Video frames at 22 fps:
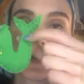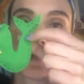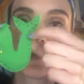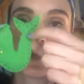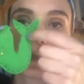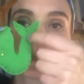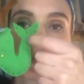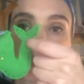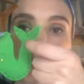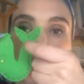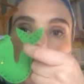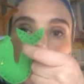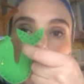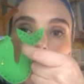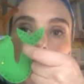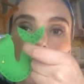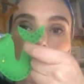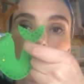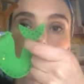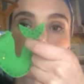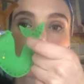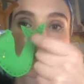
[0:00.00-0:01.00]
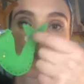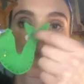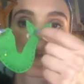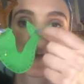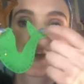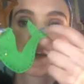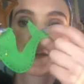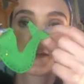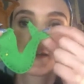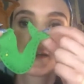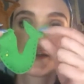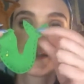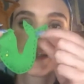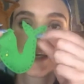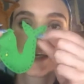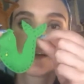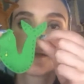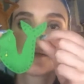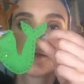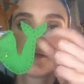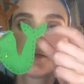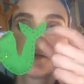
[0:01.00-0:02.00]
means I can get the stuffing into the
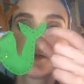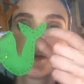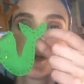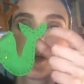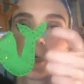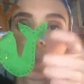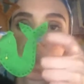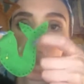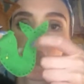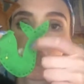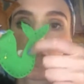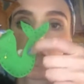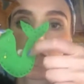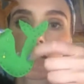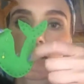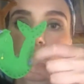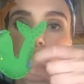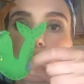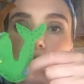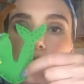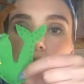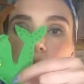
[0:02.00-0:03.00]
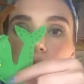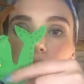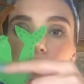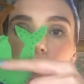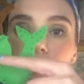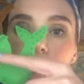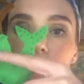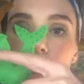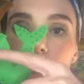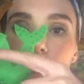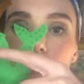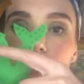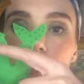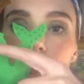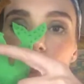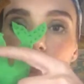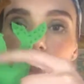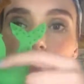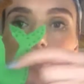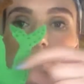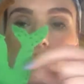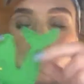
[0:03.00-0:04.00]
tail, and I can also get it down here
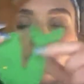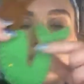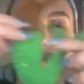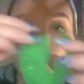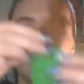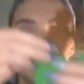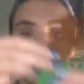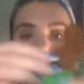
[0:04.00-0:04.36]
at